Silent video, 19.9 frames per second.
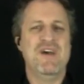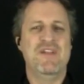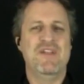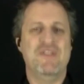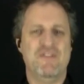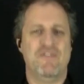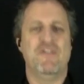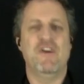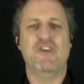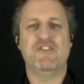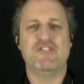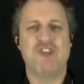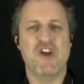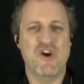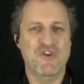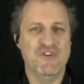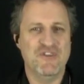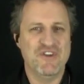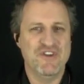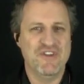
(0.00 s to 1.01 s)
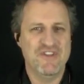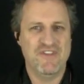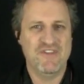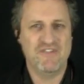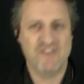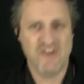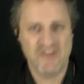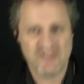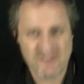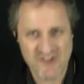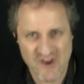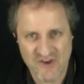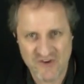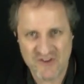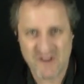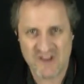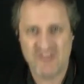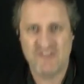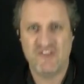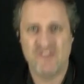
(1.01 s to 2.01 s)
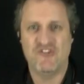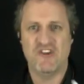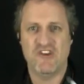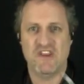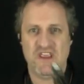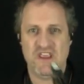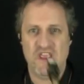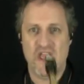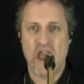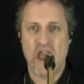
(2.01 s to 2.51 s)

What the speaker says: The first note is a G.